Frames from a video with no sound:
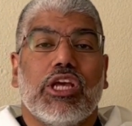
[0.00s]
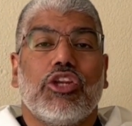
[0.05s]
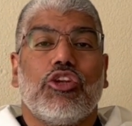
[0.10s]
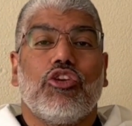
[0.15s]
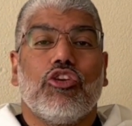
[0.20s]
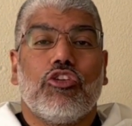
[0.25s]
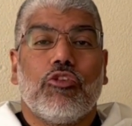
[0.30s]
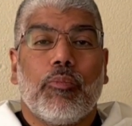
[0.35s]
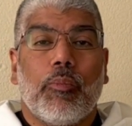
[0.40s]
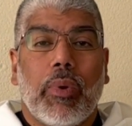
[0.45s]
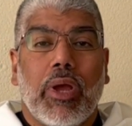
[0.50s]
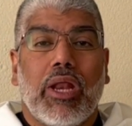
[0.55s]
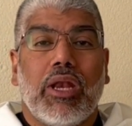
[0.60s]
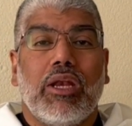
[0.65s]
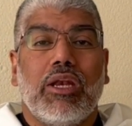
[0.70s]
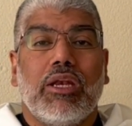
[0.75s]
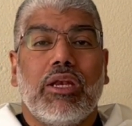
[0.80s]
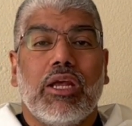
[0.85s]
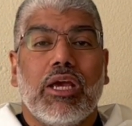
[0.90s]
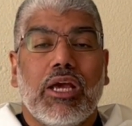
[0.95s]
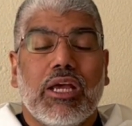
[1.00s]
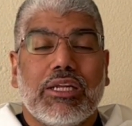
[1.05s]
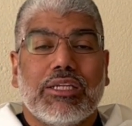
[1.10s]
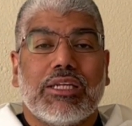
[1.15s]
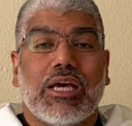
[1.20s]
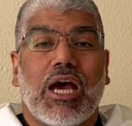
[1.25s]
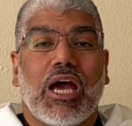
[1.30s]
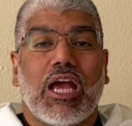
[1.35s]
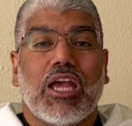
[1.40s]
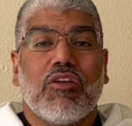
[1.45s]
to spend
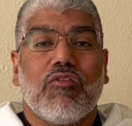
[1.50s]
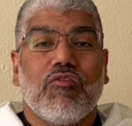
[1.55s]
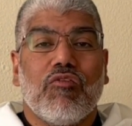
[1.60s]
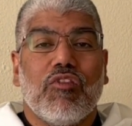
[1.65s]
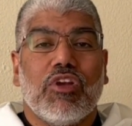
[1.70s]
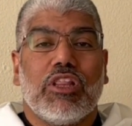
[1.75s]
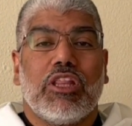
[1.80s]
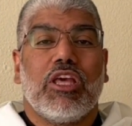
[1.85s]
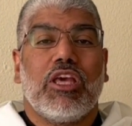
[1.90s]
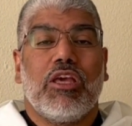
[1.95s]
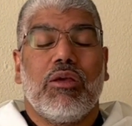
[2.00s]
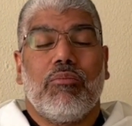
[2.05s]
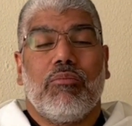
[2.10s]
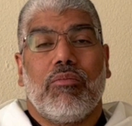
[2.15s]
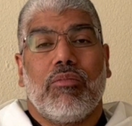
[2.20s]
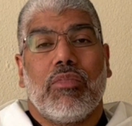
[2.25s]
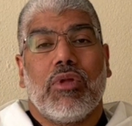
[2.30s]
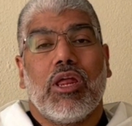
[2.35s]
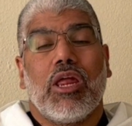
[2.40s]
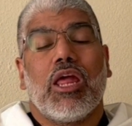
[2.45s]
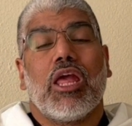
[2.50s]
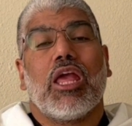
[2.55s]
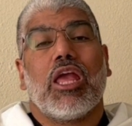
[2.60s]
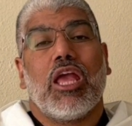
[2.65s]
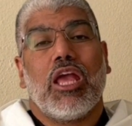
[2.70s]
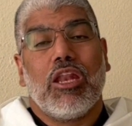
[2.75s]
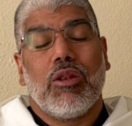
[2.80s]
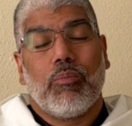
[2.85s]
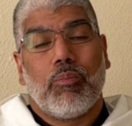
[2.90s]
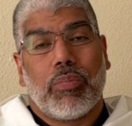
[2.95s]
time with him
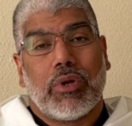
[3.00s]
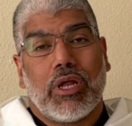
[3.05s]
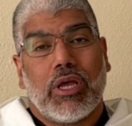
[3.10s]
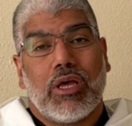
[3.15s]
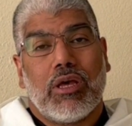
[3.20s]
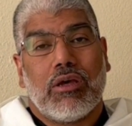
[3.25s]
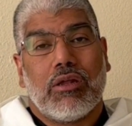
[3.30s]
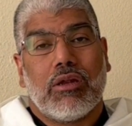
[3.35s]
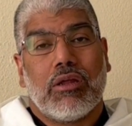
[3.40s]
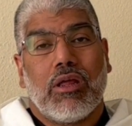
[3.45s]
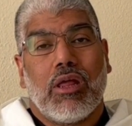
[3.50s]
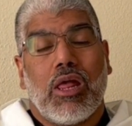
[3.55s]
in prayer,